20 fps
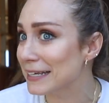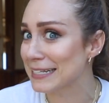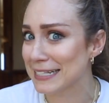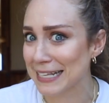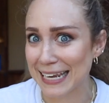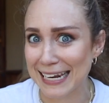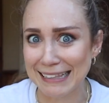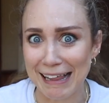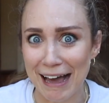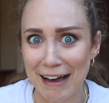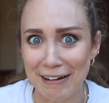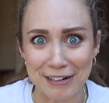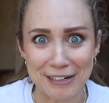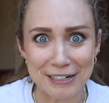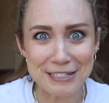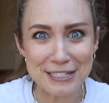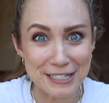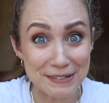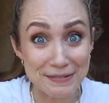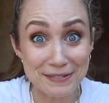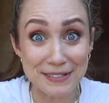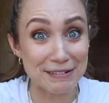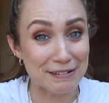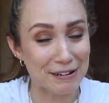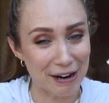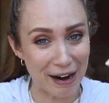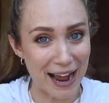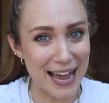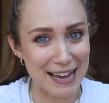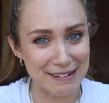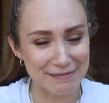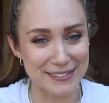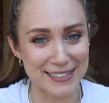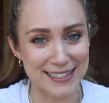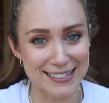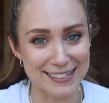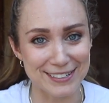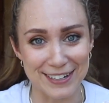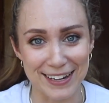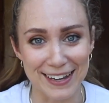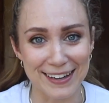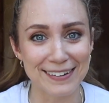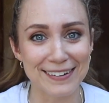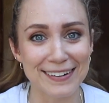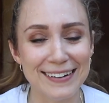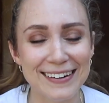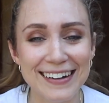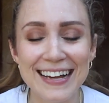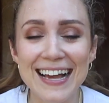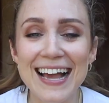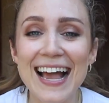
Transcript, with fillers: it's getting louder, subscribe to the channel,